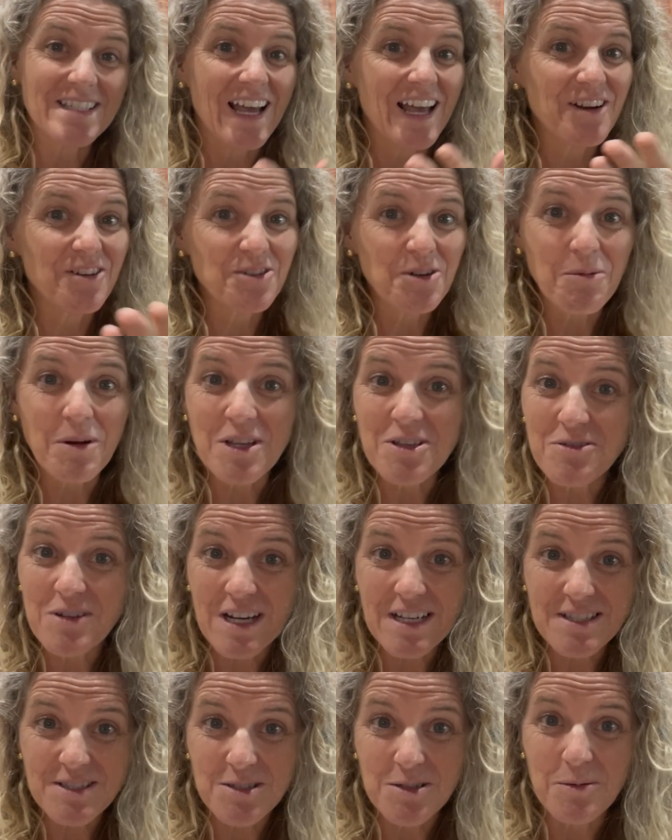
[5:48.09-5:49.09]
I don't know what you
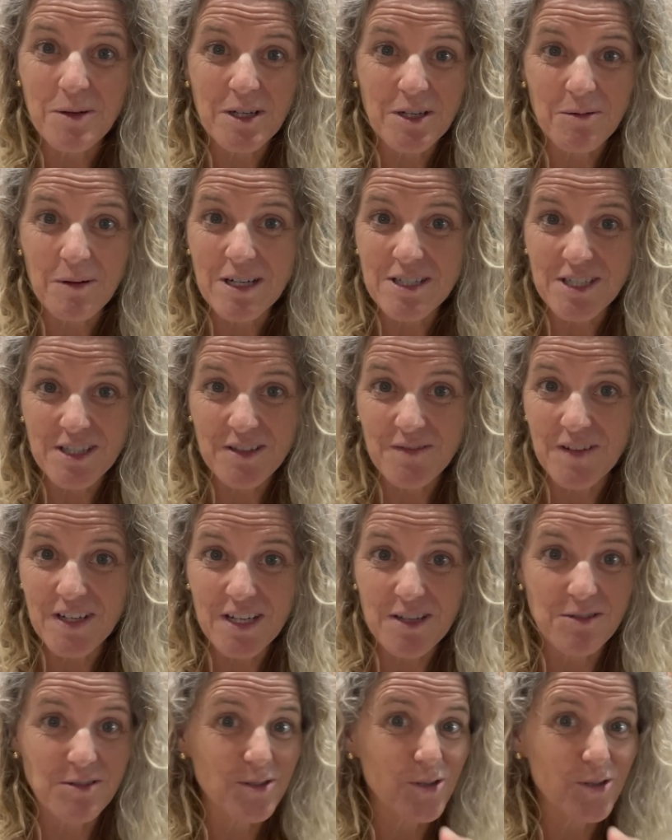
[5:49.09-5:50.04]
guys do when you're watching the videos.